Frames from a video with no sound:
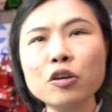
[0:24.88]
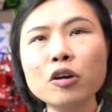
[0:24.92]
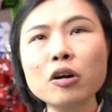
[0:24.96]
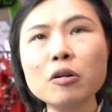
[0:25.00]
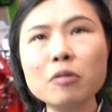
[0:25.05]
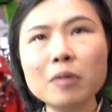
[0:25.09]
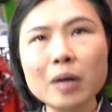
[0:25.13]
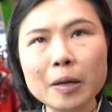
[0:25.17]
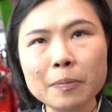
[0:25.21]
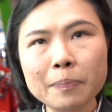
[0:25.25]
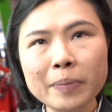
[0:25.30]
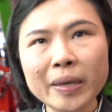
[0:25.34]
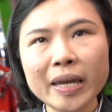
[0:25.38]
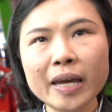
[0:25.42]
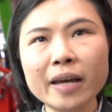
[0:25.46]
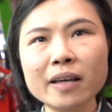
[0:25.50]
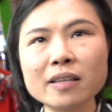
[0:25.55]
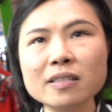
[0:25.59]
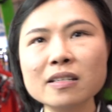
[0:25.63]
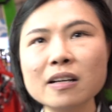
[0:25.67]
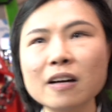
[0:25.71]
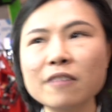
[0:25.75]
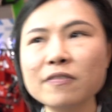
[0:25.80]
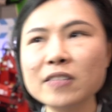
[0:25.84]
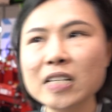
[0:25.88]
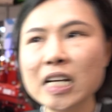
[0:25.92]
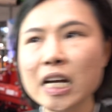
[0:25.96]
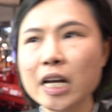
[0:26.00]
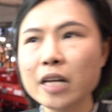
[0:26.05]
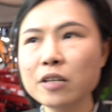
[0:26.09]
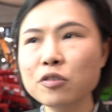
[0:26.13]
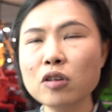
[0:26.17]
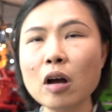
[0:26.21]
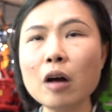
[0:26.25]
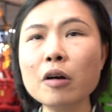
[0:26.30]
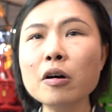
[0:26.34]
Europe because of
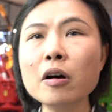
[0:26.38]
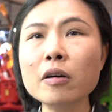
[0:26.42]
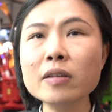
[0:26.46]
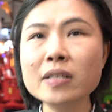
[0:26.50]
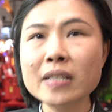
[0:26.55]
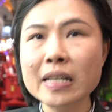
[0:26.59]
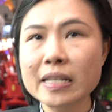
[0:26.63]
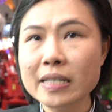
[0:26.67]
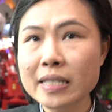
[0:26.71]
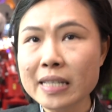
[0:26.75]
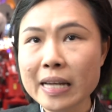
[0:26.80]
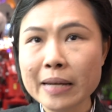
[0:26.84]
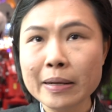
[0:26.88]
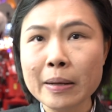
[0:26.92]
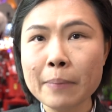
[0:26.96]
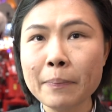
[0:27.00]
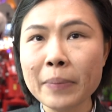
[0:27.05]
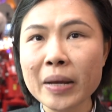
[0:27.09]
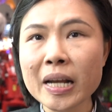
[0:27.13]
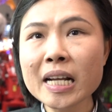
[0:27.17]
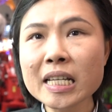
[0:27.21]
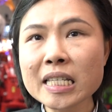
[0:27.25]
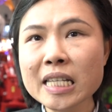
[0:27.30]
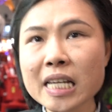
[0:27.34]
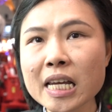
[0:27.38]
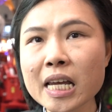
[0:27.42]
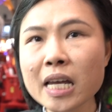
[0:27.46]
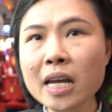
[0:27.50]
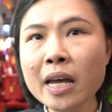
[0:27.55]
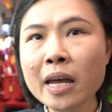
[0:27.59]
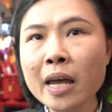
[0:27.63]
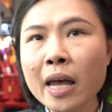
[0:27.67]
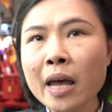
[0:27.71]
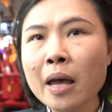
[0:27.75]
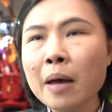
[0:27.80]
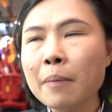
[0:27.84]
the soil sustainability.
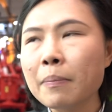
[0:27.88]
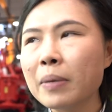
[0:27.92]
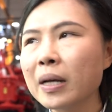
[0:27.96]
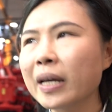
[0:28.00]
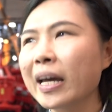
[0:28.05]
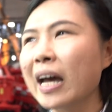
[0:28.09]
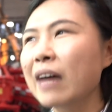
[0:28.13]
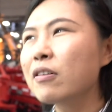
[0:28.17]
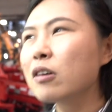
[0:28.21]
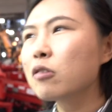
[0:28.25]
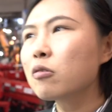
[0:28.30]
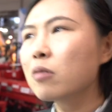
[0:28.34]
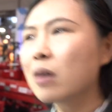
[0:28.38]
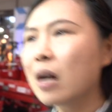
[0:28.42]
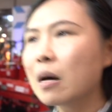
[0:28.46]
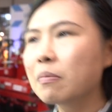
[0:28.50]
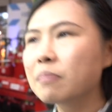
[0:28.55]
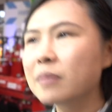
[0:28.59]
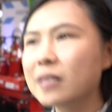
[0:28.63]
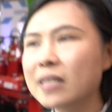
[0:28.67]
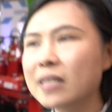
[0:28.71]
But cover crop